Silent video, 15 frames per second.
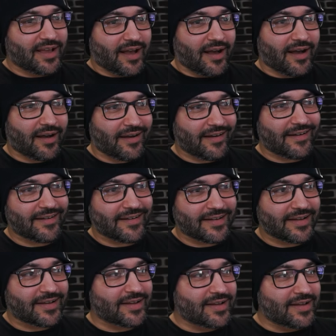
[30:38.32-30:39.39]

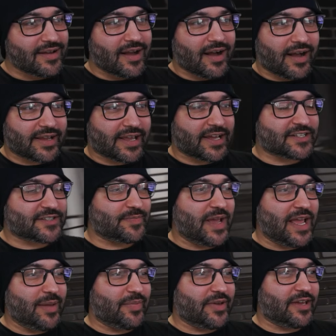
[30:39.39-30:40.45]
I guess
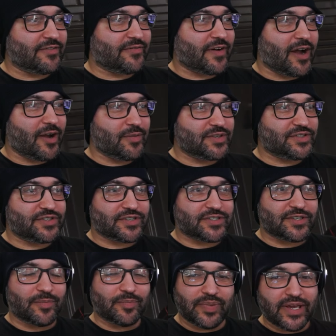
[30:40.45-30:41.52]
maybe if I was just
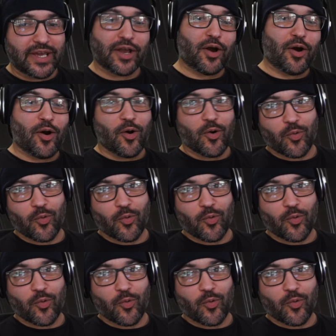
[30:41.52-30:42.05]
a big old